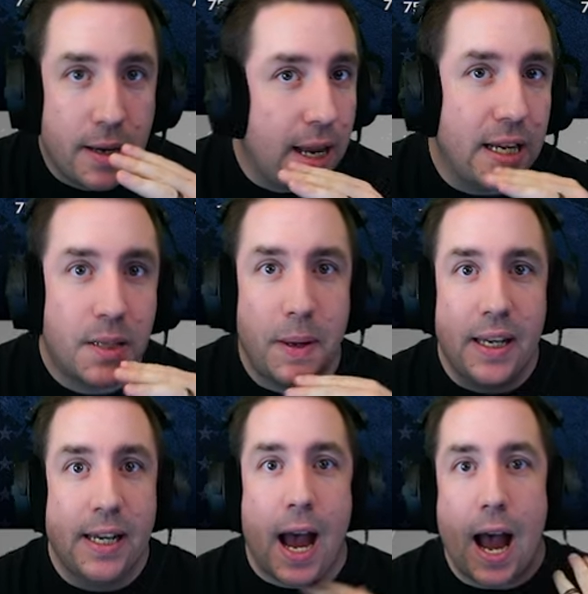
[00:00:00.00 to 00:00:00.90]
Needs to be
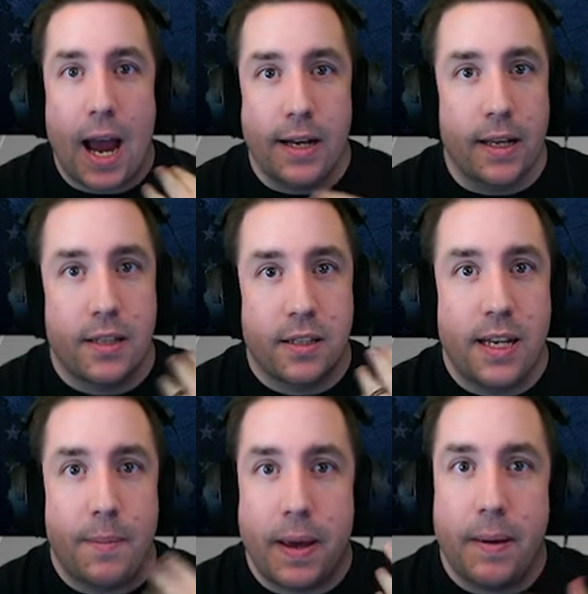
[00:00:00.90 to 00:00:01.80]
gone,
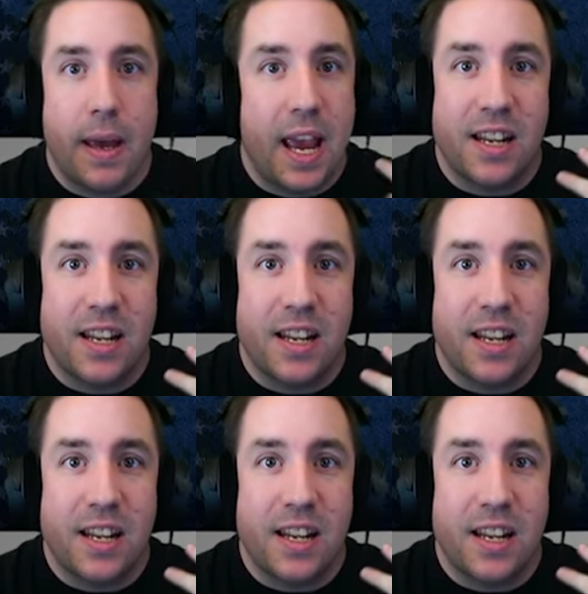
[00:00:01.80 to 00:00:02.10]
snip it.